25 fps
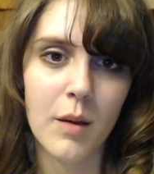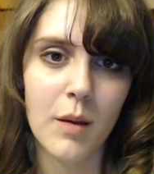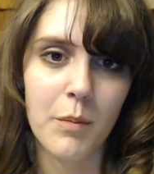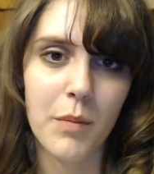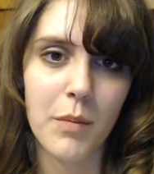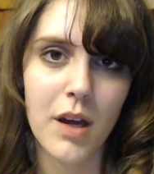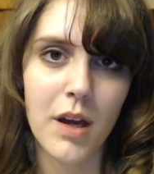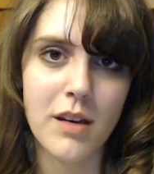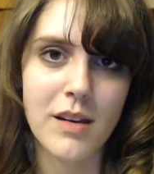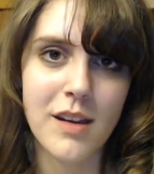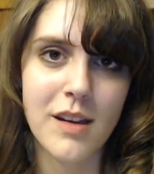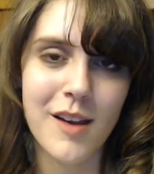
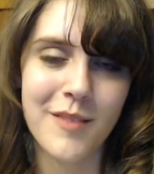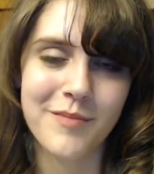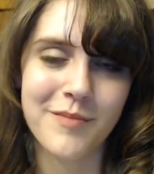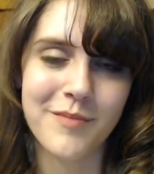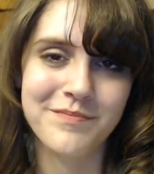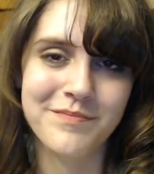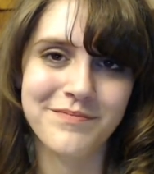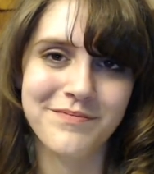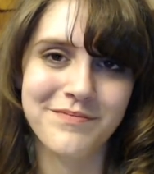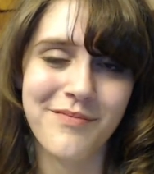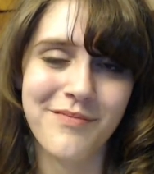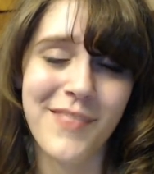But yeah,
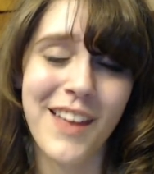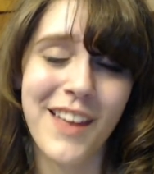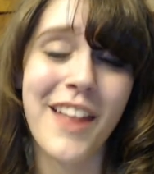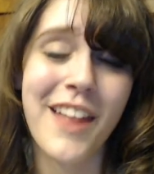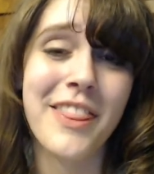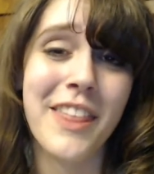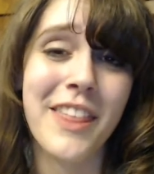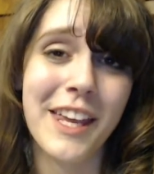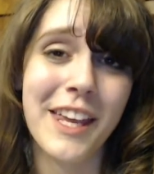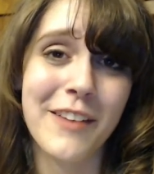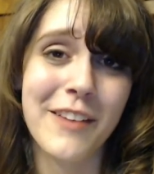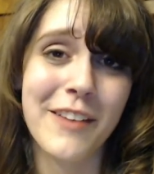
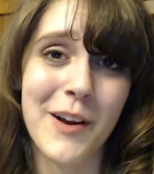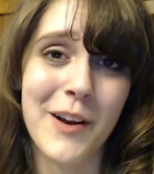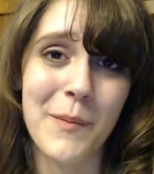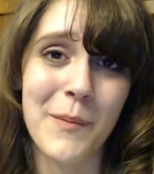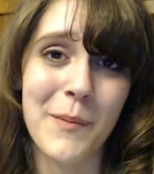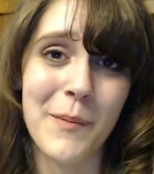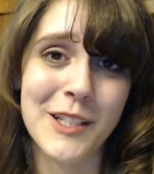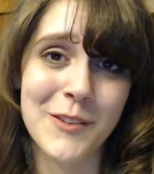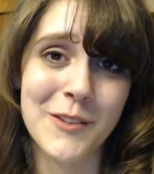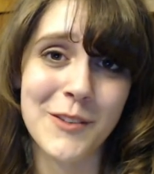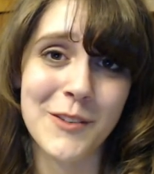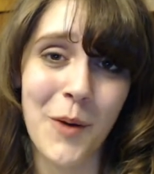thank you very
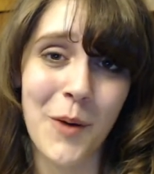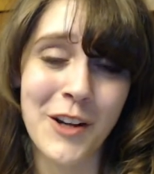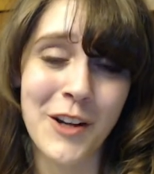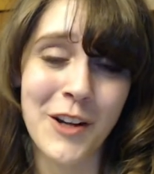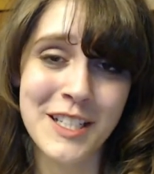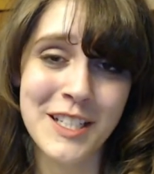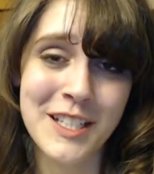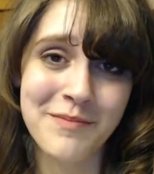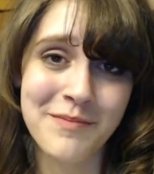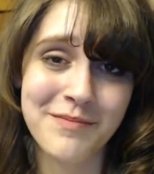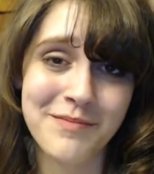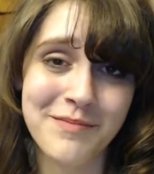much for
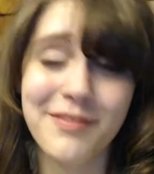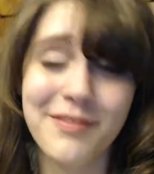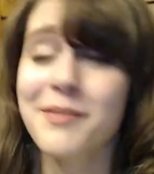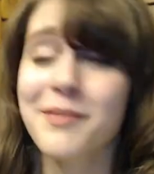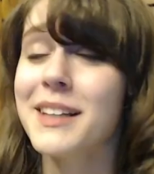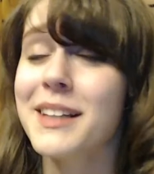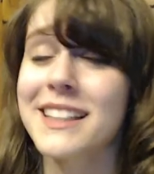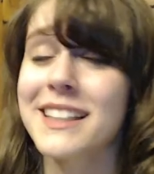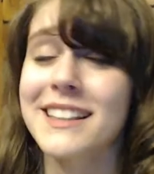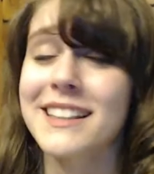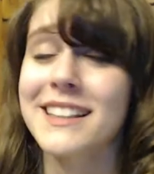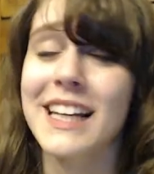watching.
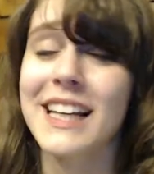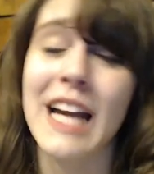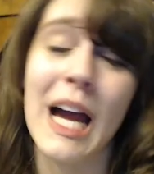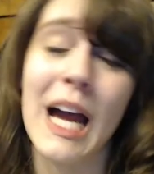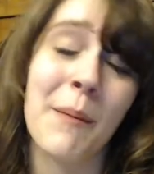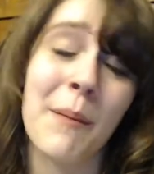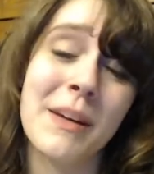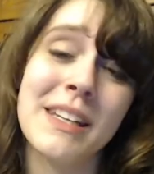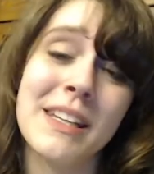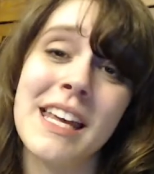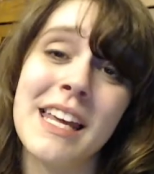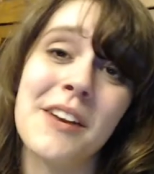Please like,
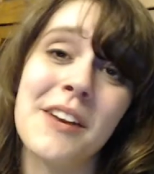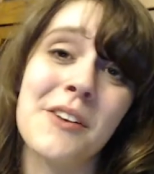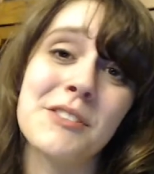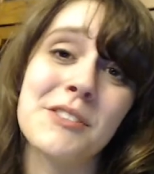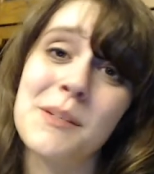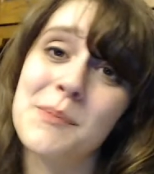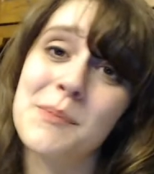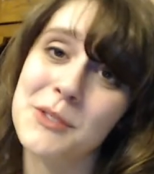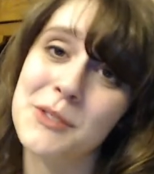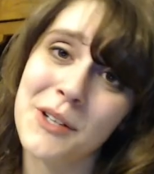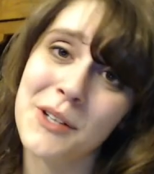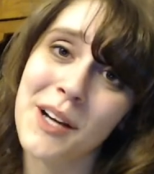comment, and or
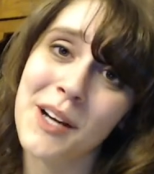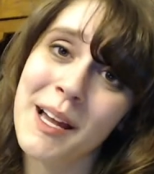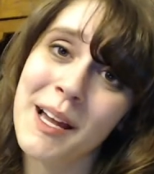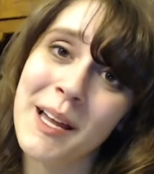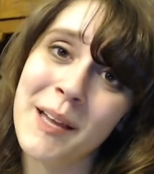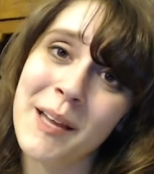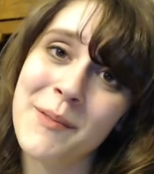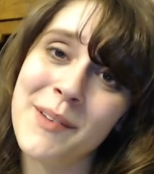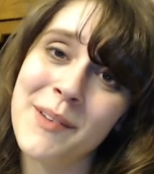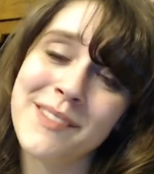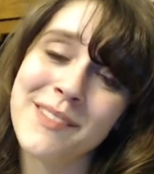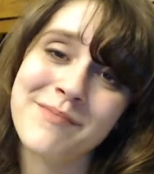
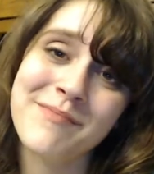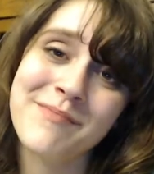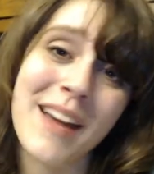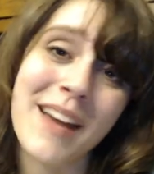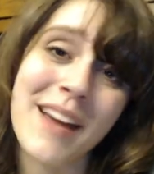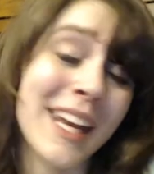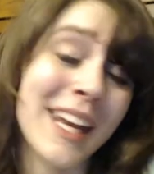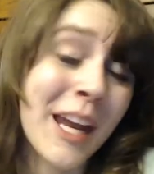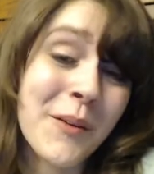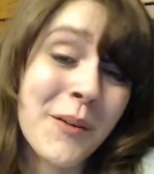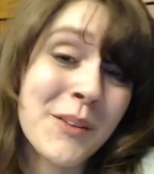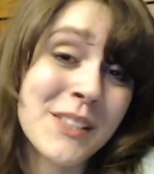subscribe,
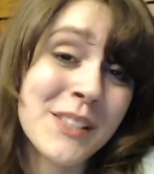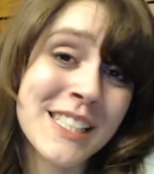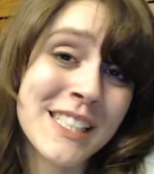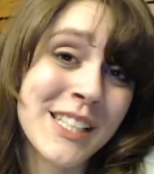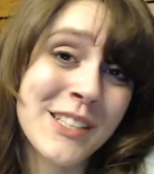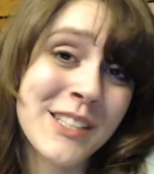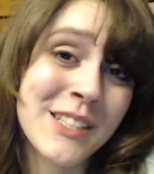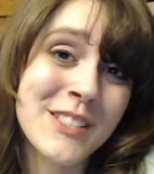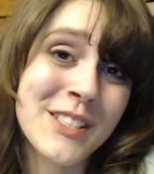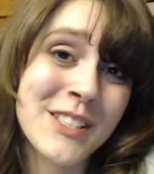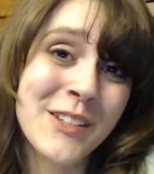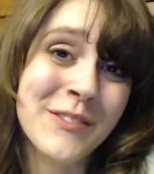and I will see
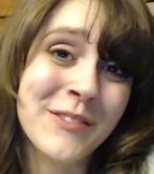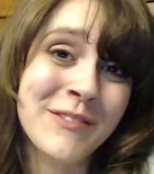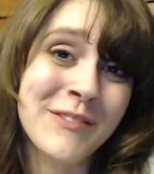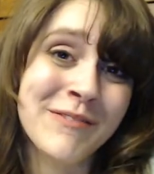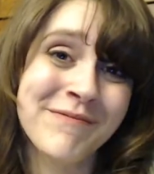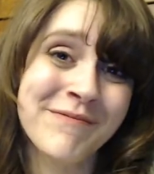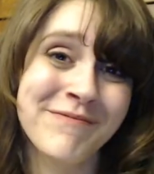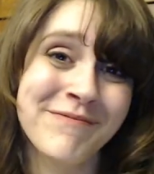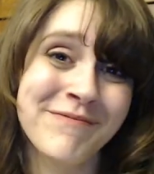you soon.